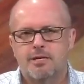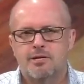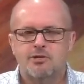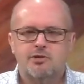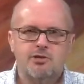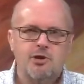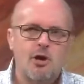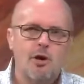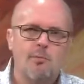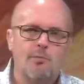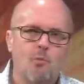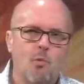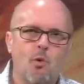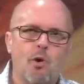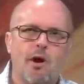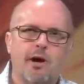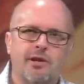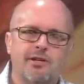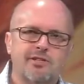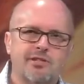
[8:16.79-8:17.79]
Psalm
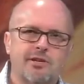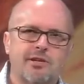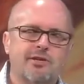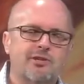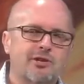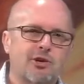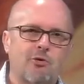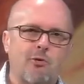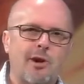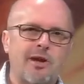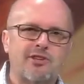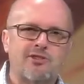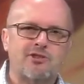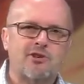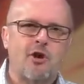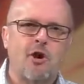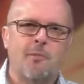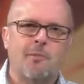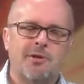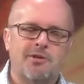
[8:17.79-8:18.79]
1 is a great
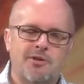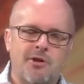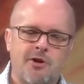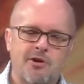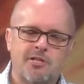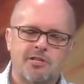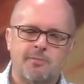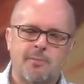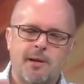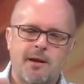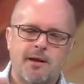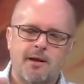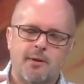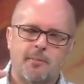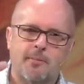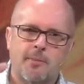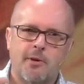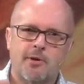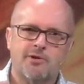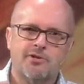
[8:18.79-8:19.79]
psalm. It talks about
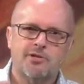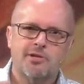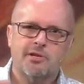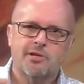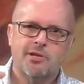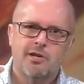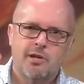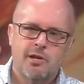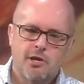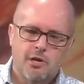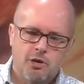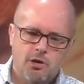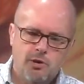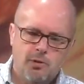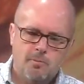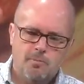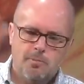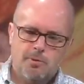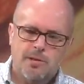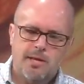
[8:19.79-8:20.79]
a person
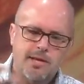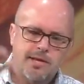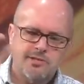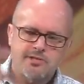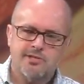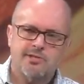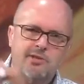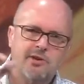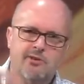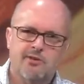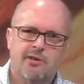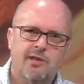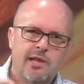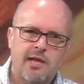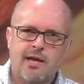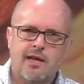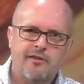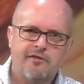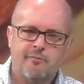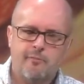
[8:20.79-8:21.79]
who plants their
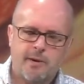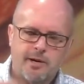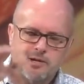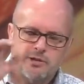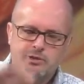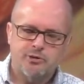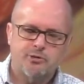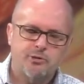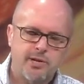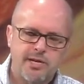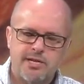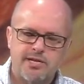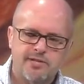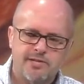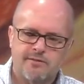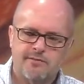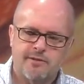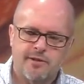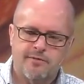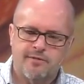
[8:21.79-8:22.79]
life by trees
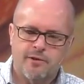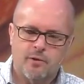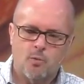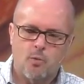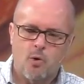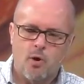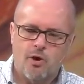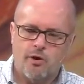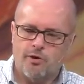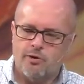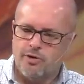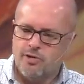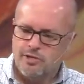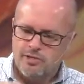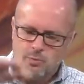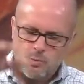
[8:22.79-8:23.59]
of living water.